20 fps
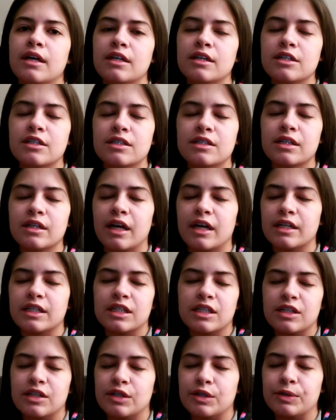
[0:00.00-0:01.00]
Just a lot
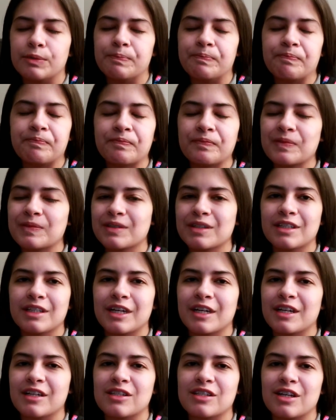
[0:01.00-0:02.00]
to do.
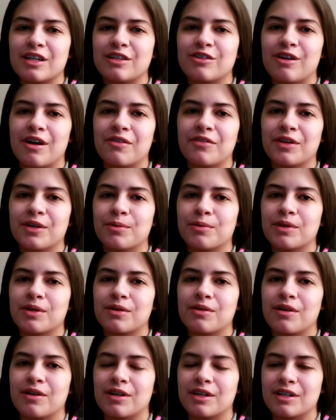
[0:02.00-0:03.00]
Like I said, traveling with a
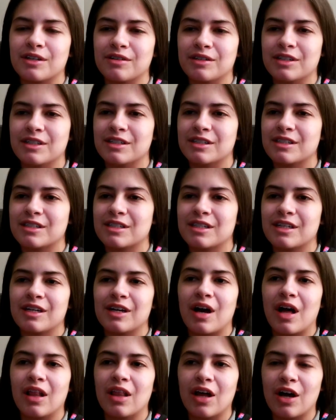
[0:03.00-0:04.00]
chronic illness,
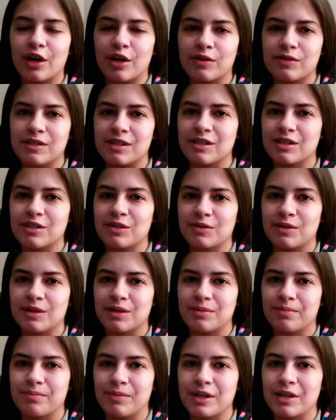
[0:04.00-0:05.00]
a lot goes into
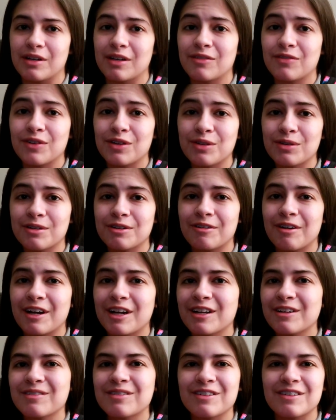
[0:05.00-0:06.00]
it, but if you do it
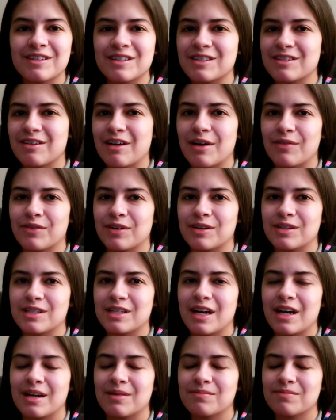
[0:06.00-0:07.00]
right, you can still have a good
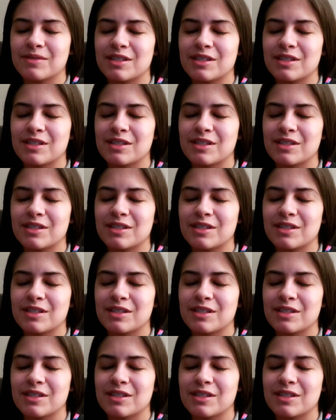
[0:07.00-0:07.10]
time.